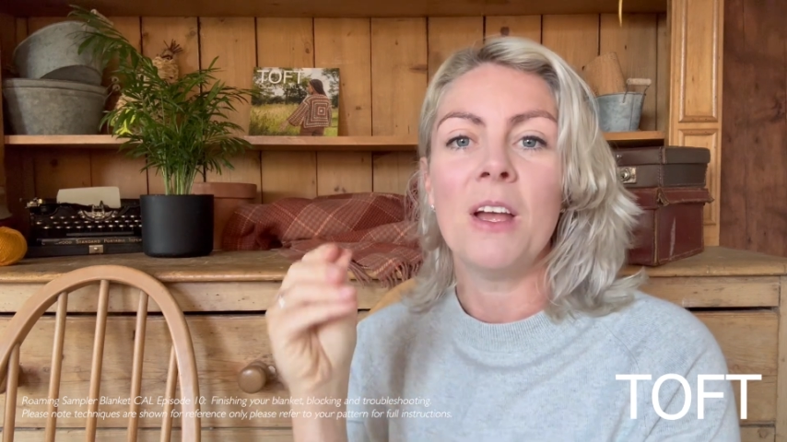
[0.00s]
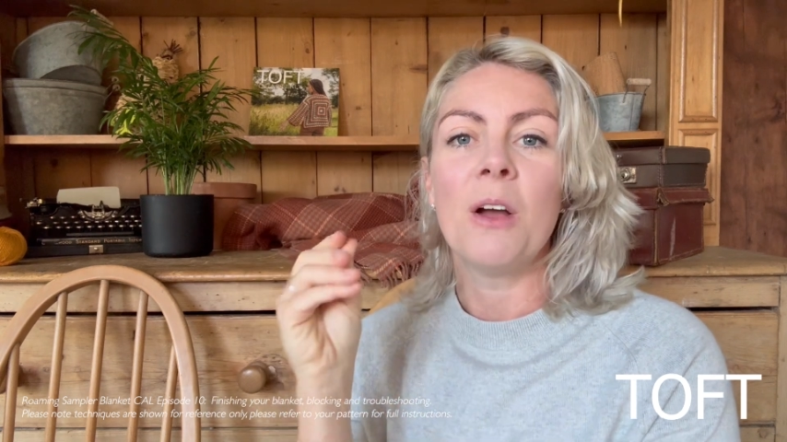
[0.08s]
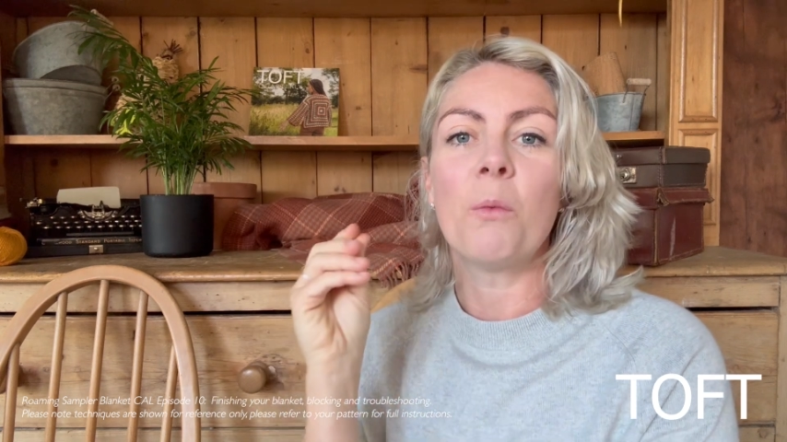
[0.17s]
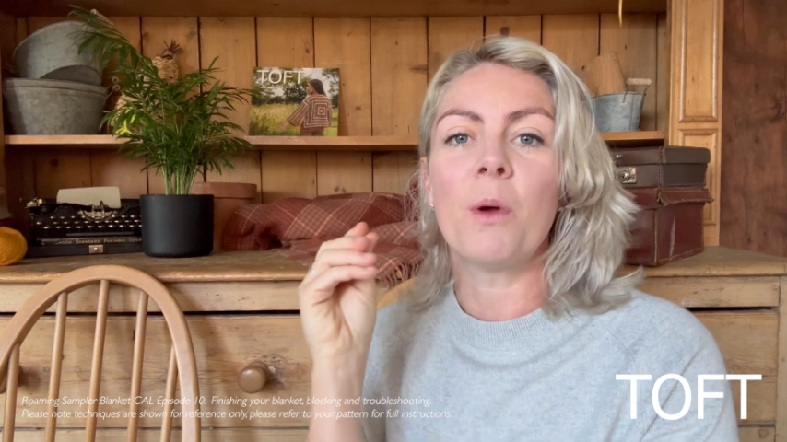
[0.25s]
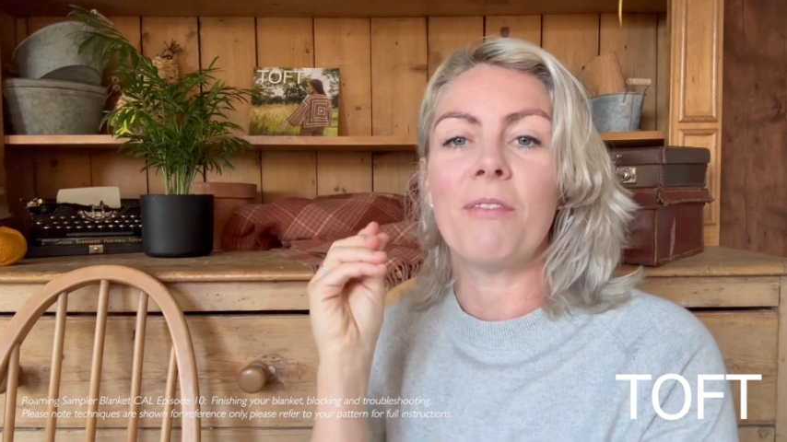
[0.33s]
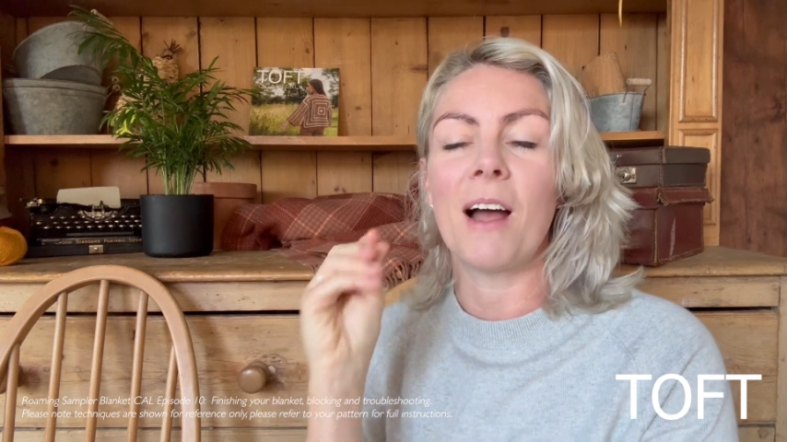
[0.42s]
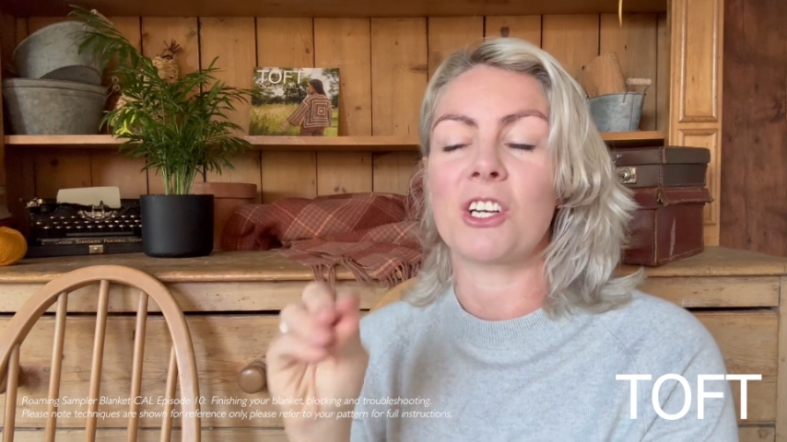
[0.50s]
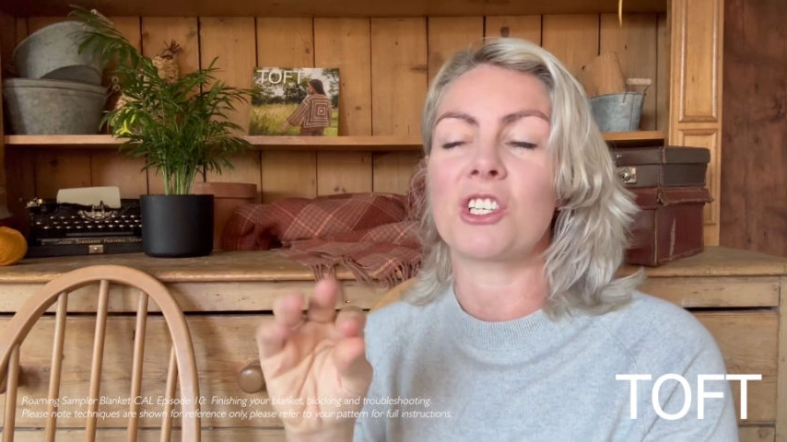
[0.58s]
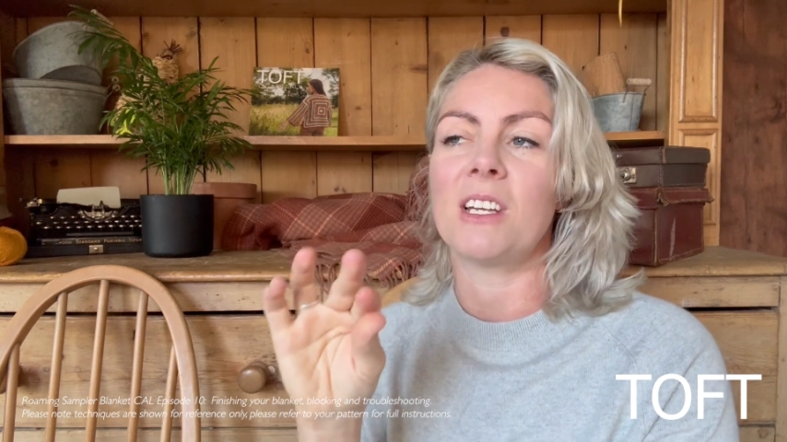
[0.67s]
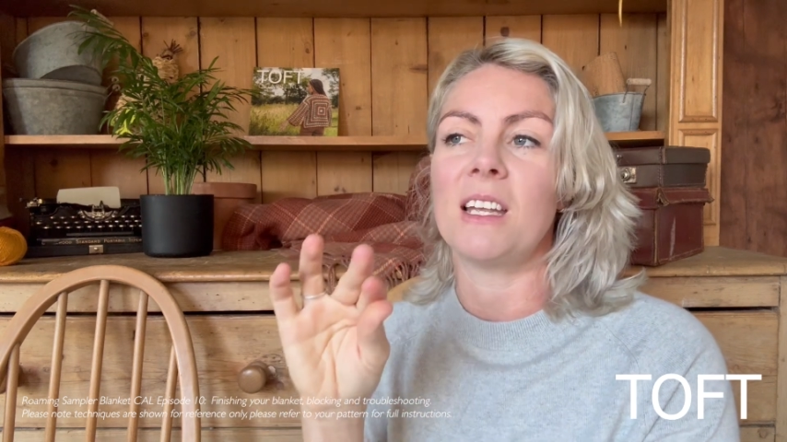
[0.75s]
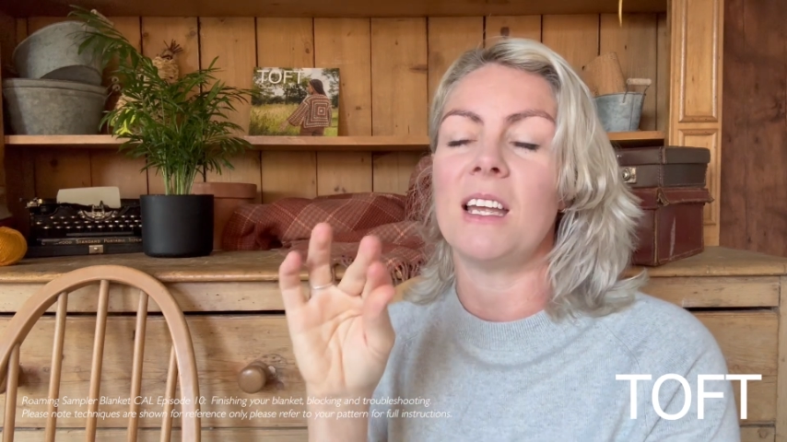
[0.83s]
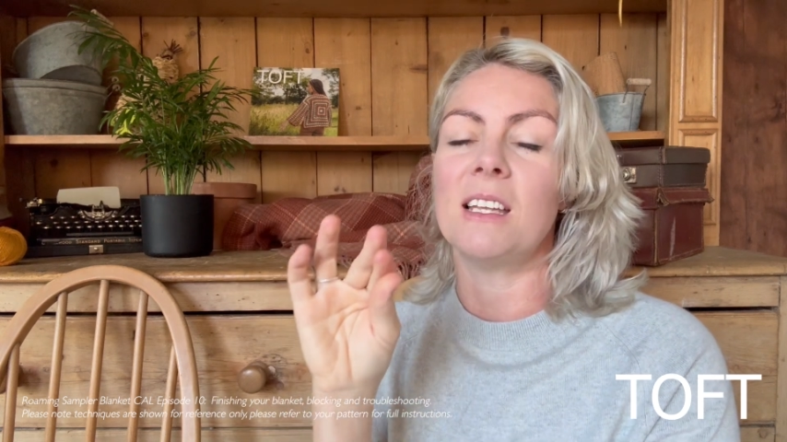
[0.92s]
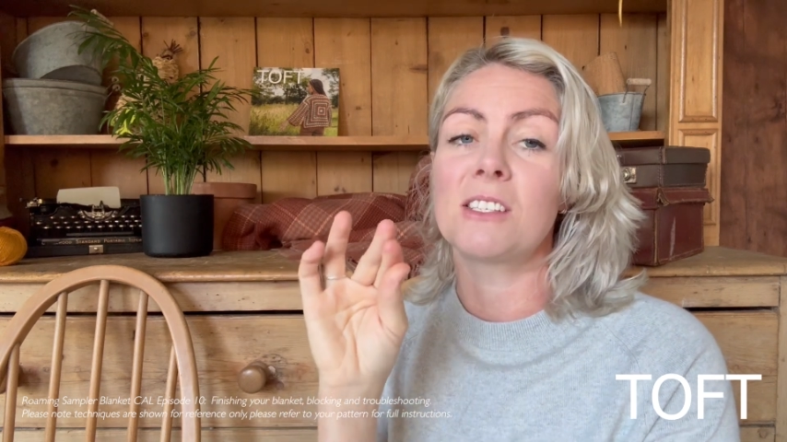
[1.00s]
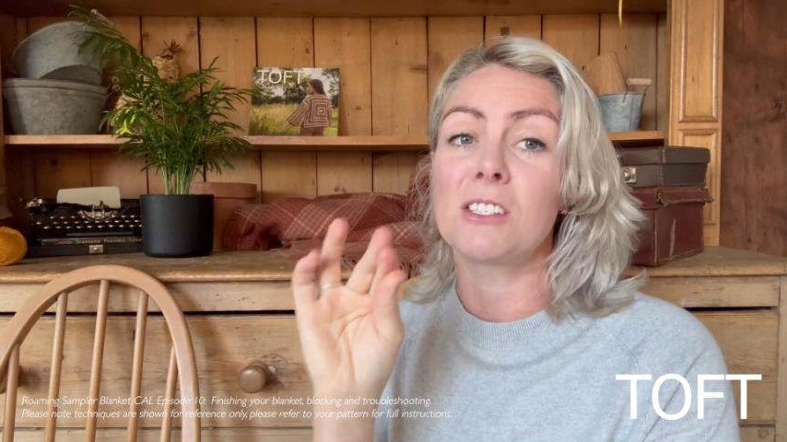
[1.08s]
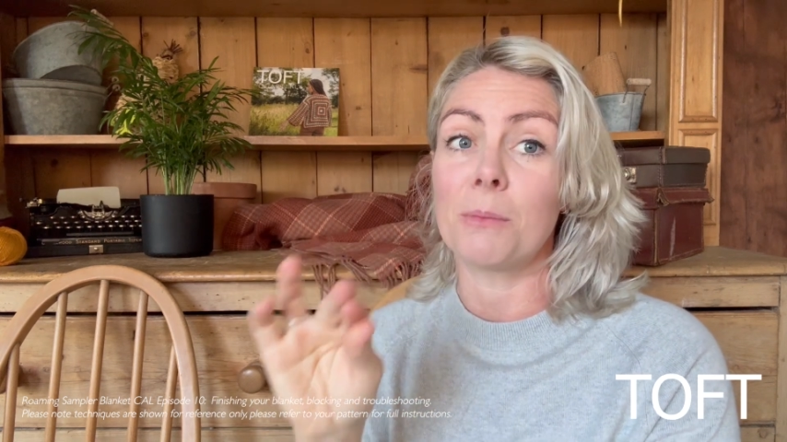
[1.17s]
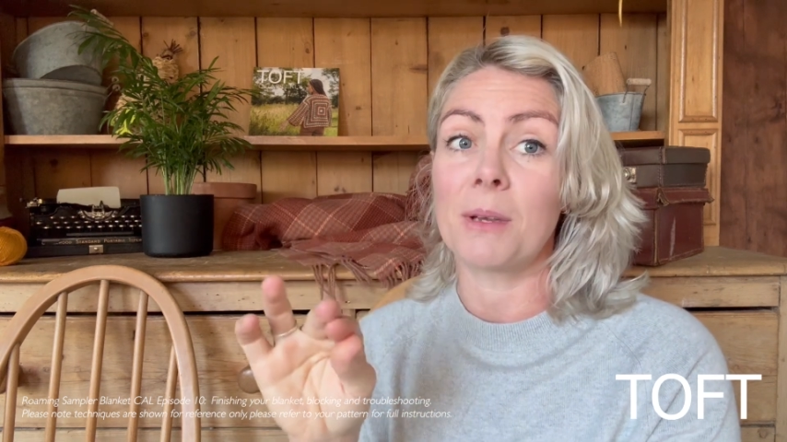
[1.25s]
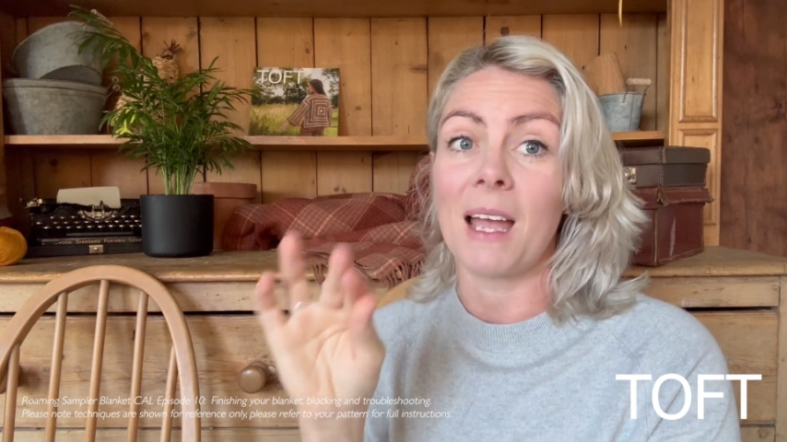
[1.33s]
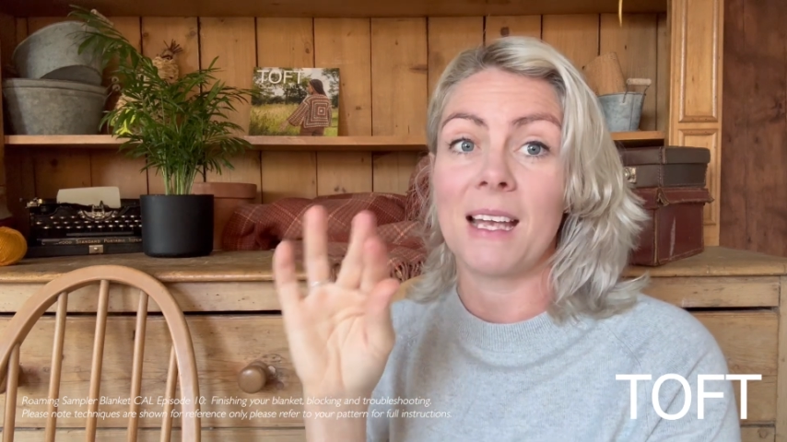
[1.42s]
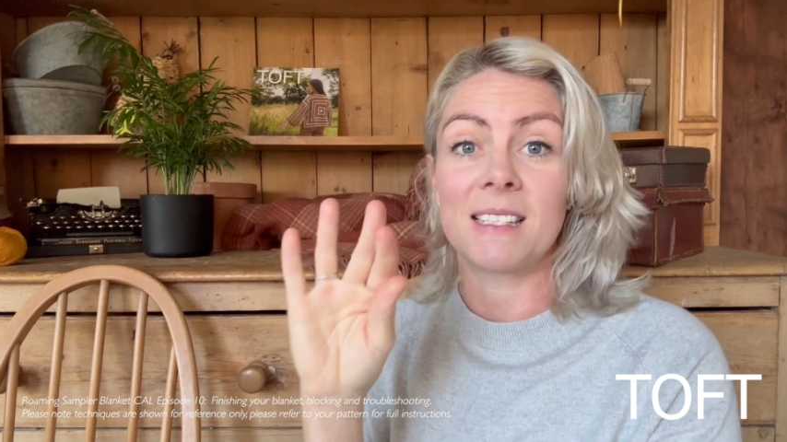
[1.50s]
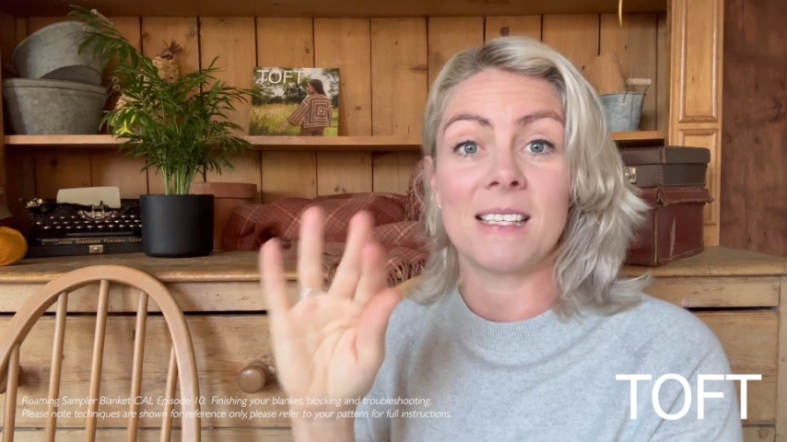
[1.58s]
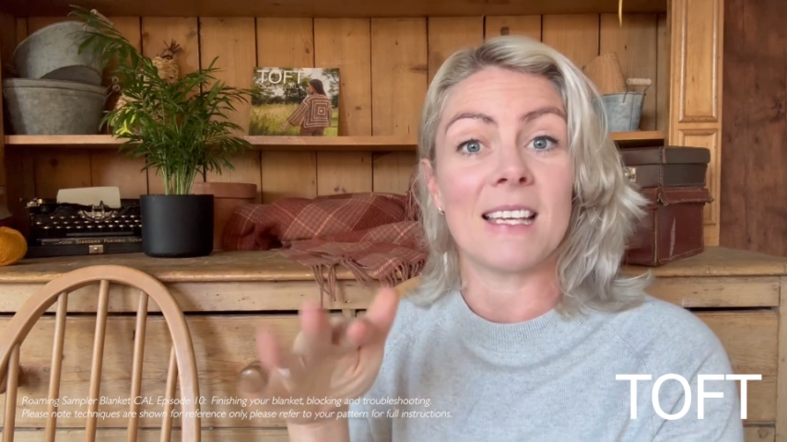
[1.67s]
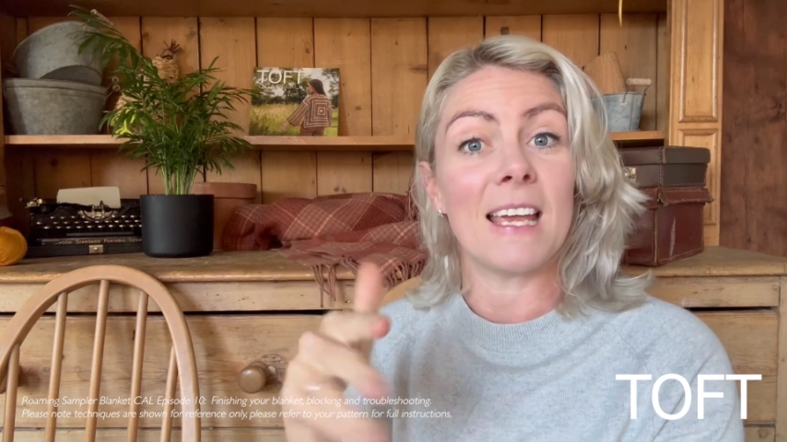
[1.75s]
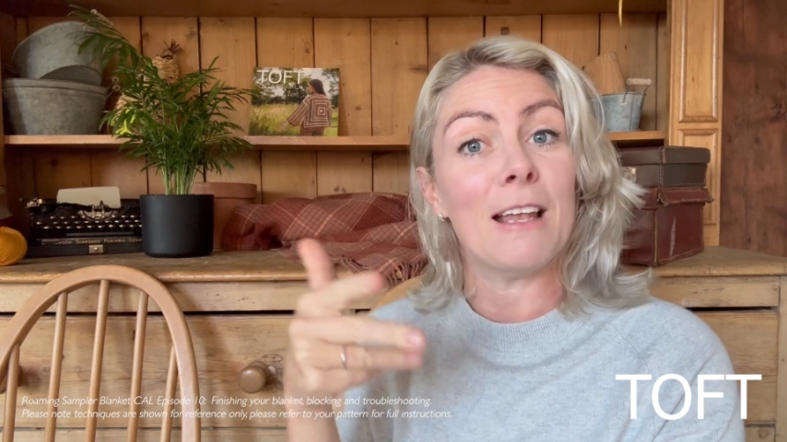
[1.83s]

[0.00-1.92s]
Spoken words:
we've actually in some cases